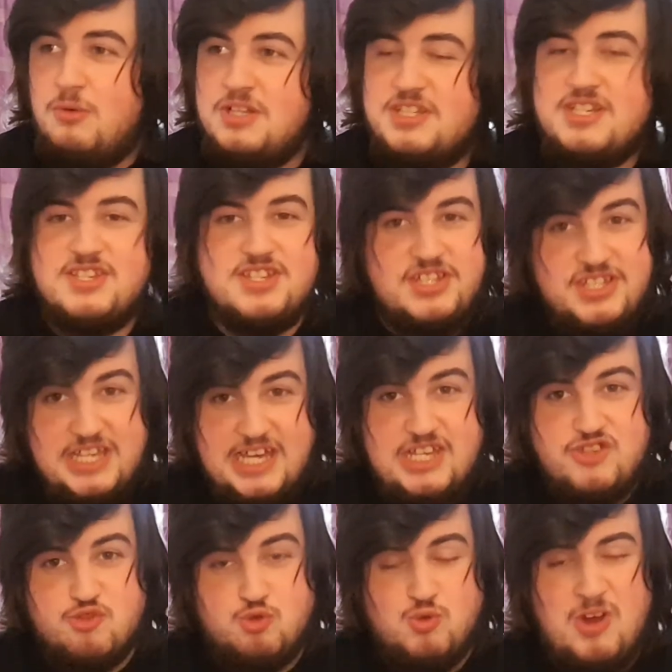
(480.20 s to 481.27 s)
it doesn't
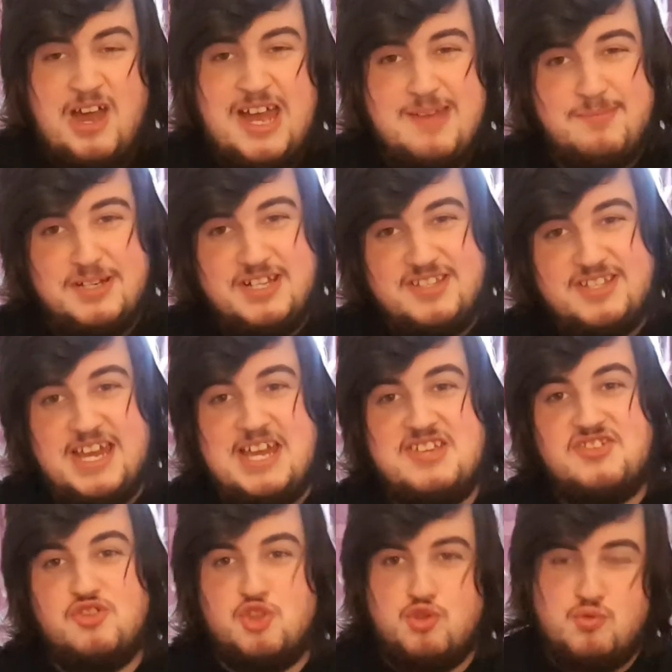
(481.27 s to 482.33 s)
taste dry, but it tastes
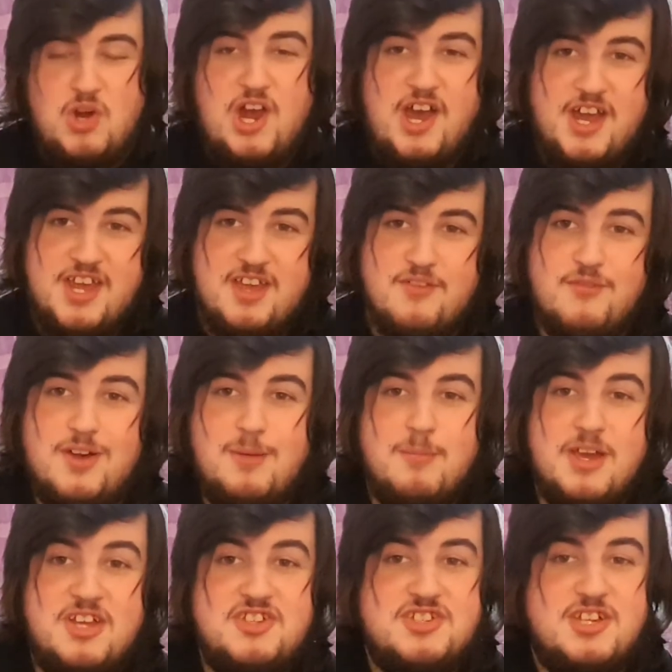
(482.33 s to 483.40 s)
dry, if that
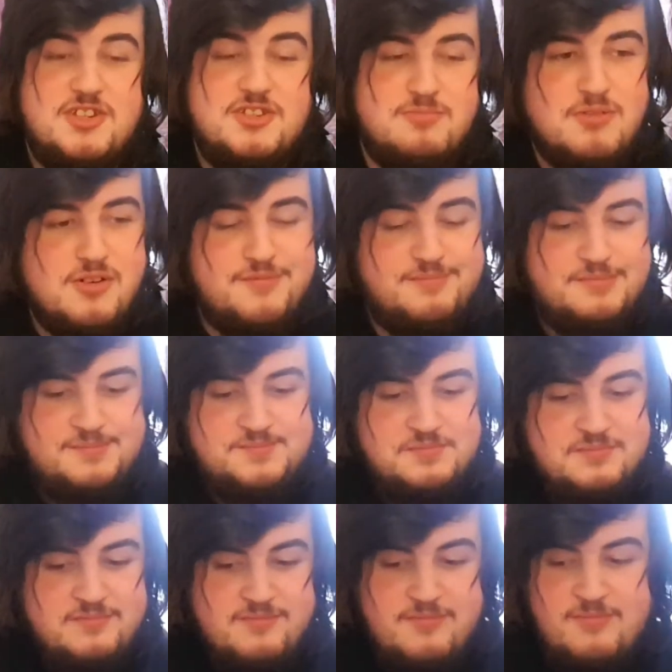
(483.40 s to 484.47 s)
makes sense. But
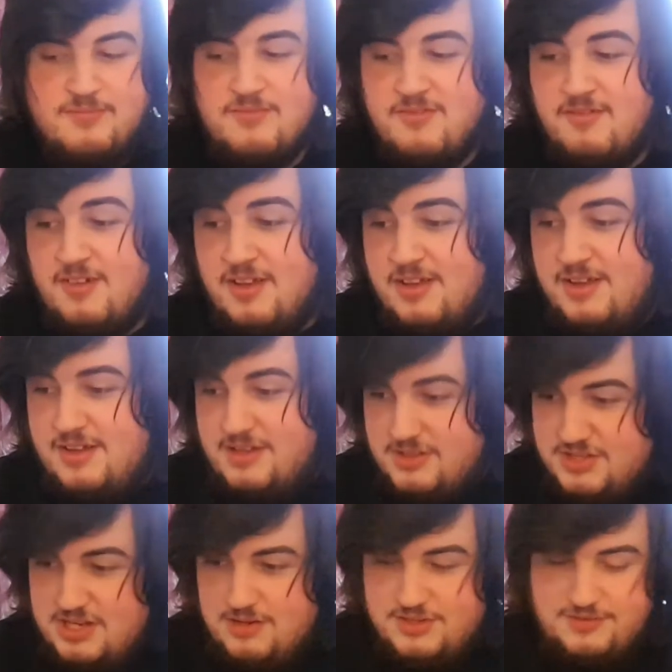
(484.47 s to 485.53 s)
in
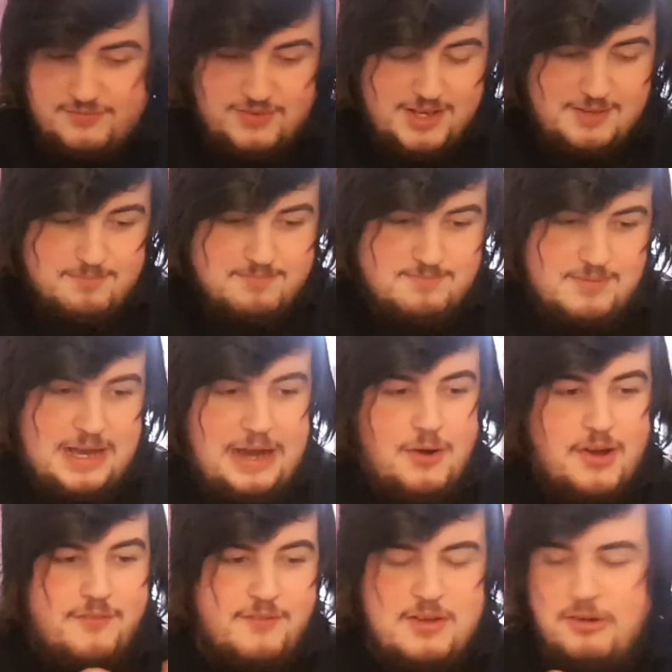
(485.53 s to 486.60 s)
terms of, like, how
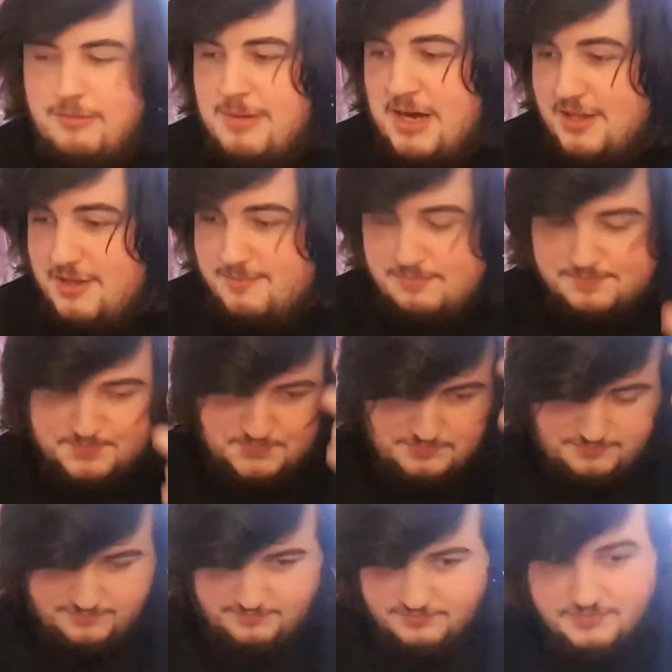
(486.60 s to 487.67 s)
I feel about it,
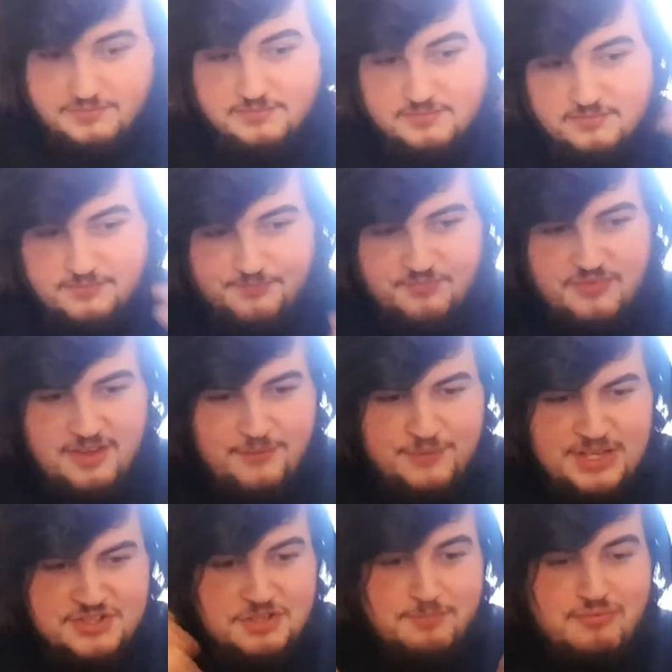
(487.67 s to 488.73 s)
if
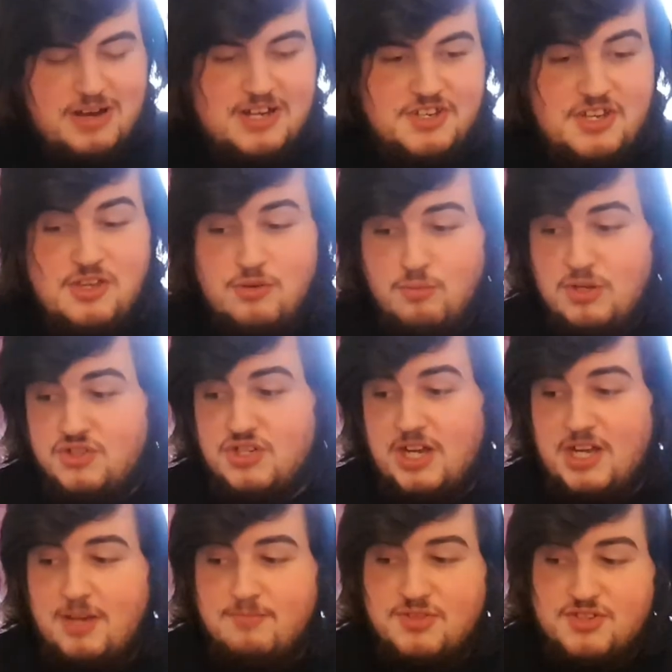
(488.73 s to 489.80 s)
these are brand new, which I
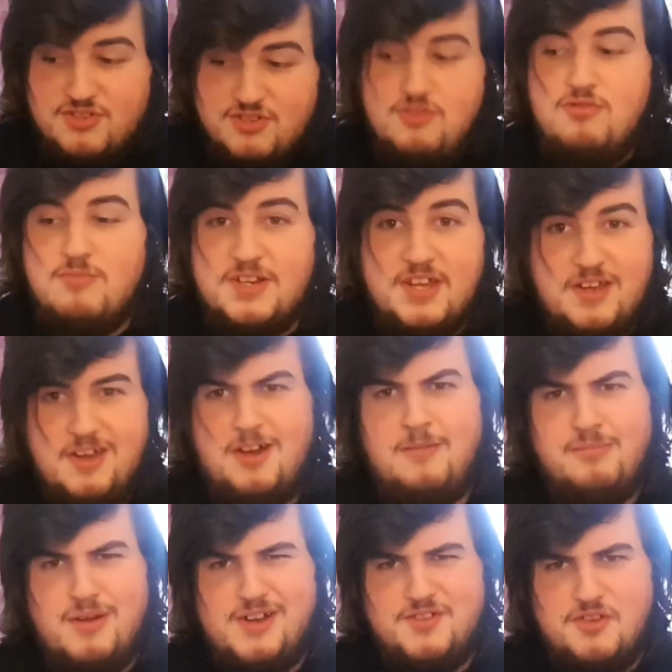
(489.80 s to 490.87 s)
am assuming they are
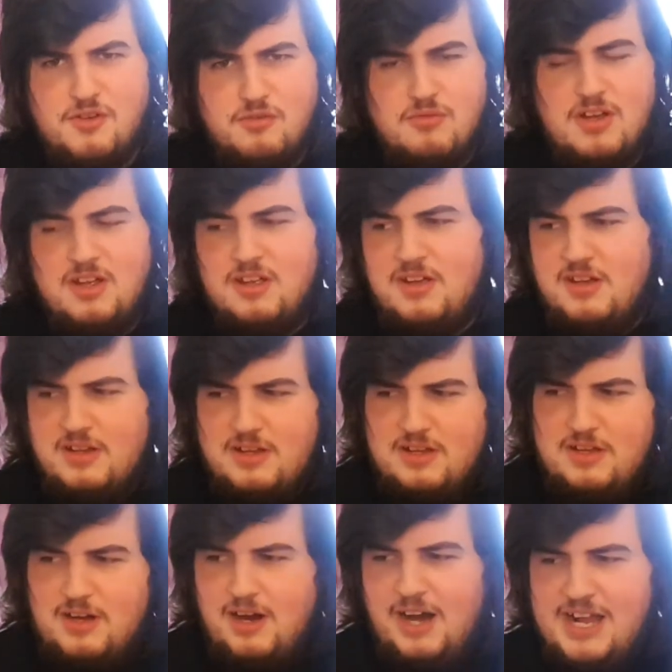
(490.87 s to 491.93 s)
brand new,
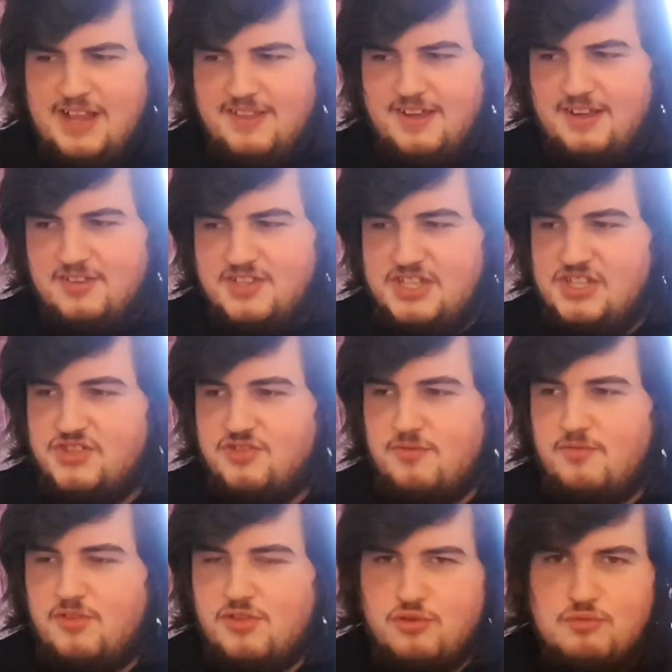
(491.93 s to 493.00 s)
I think these
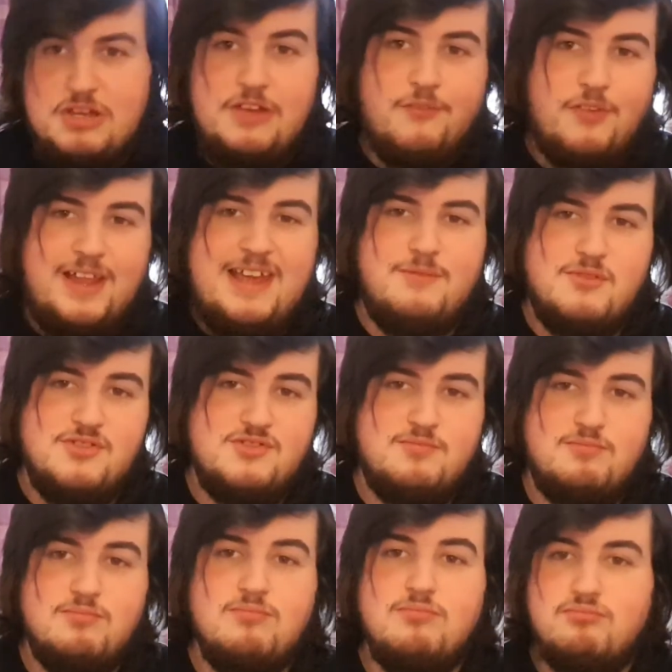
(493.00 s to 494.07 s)
three flavours,
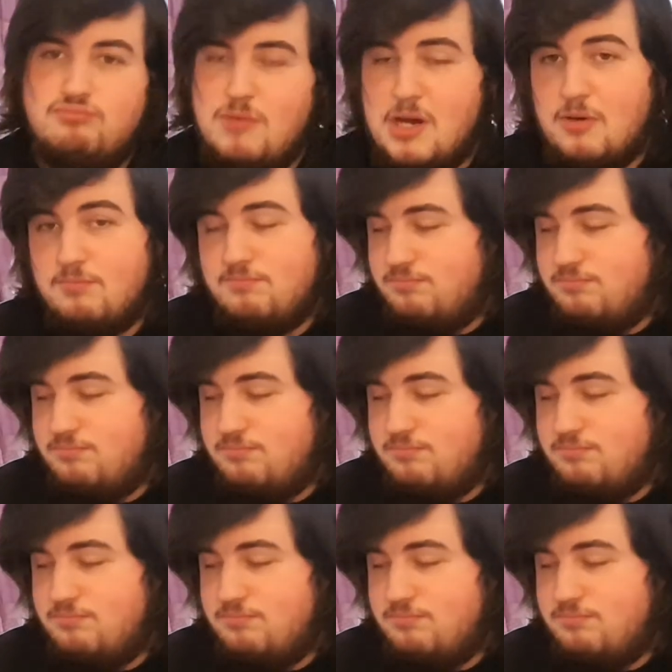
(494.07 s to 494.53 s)
well,